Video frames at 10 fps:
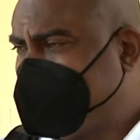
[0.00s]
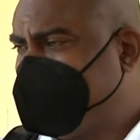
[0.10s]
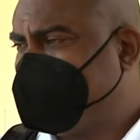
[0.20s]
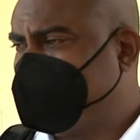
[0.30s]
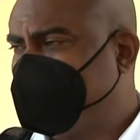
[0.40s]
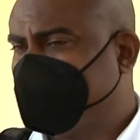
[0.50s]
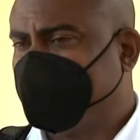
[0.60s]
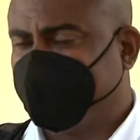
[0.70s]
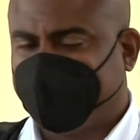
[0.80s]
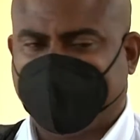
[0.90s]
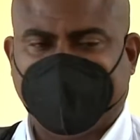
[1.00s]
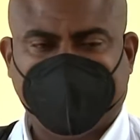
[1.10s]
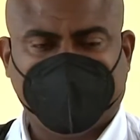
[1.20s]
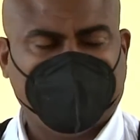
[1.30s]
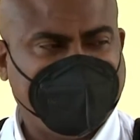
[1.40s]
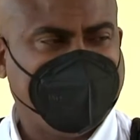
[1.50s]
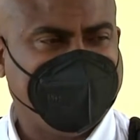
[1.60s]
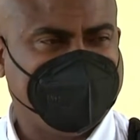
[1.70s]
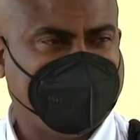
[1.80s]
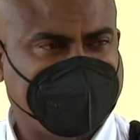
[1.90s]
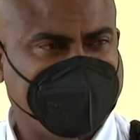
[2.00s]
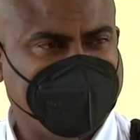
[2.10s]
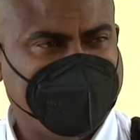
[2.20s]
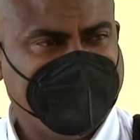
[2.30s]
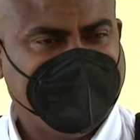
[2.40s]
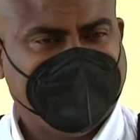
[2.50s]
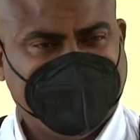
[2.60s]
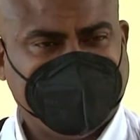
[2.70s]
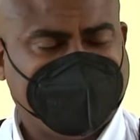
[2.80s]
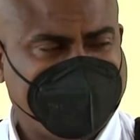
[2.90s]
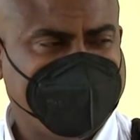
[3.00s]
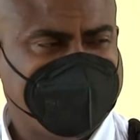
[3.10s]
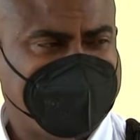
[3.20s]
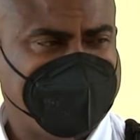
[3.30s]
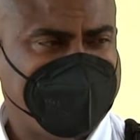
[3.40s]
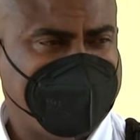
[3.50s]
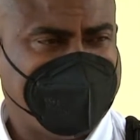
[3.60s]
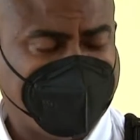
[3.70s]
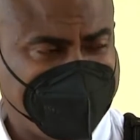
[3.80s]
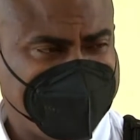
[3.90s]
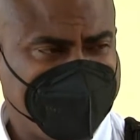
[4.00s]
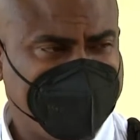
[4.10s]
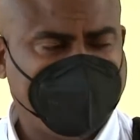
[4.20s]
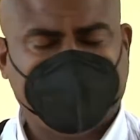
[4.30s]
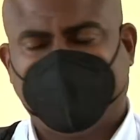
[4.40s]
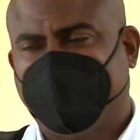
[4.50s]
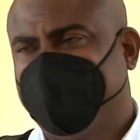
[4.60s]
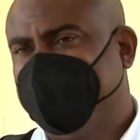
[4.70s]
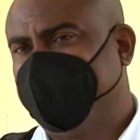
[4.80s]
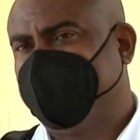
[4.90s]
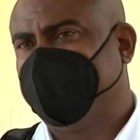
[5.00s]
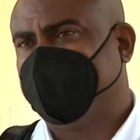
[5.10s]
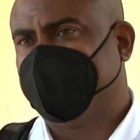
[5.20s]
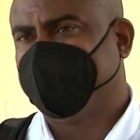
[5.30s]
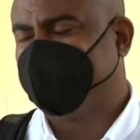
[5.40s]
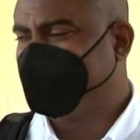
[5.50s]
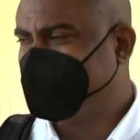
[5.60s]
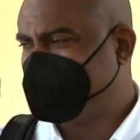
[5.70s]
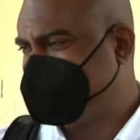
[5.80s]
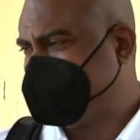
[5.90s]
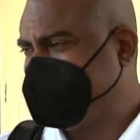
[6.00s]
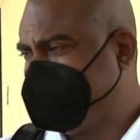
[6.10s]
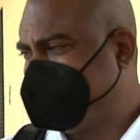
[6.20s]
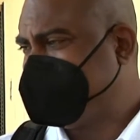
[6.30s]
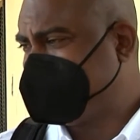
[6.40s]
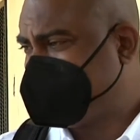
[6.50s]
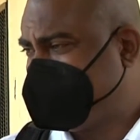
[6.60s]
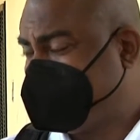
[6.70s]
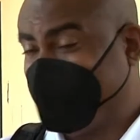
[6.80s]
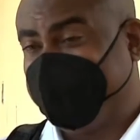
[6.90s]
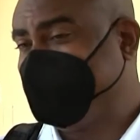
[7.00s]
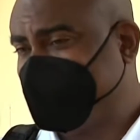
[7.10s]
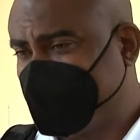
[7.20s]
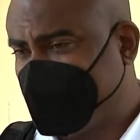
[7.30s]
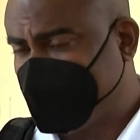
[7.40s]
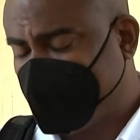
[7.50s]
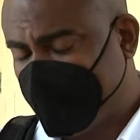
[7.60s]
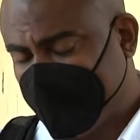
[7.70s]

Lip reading: time as we try to find where exactly these lands are available. Our people in the ministry have been tasked with finding that out.